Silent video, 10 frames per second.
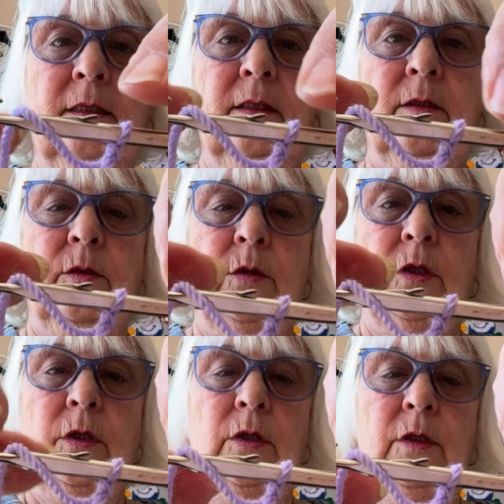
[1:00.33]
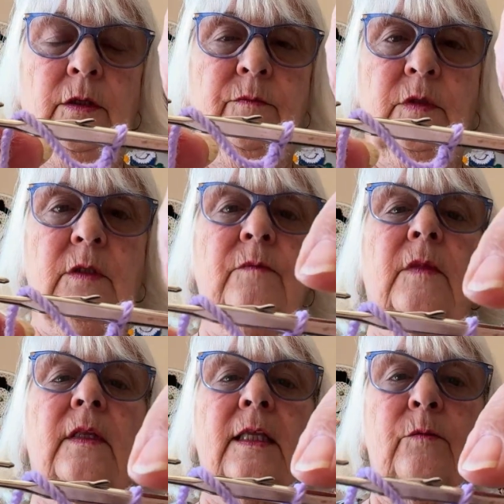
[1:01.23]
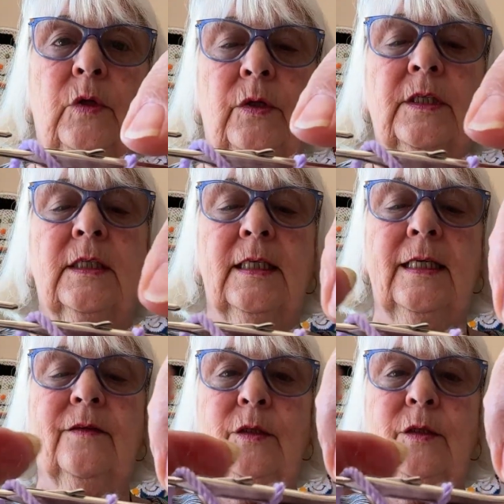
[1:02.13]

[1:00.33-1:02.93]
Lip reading: the hook, then we're going to take the